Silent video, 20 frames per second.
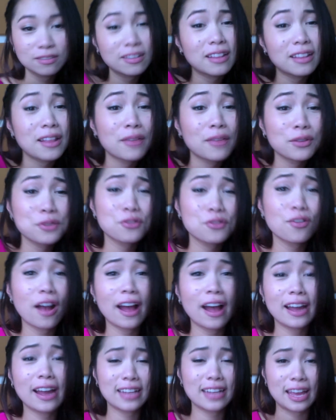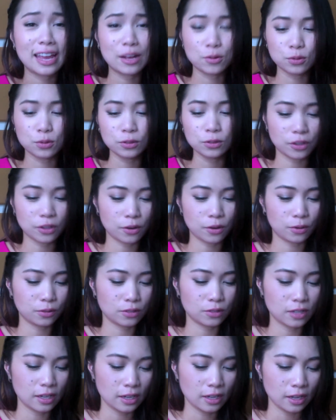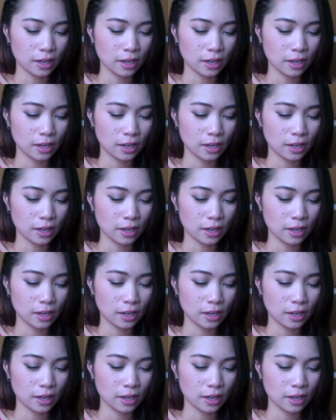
Never tried a cool toned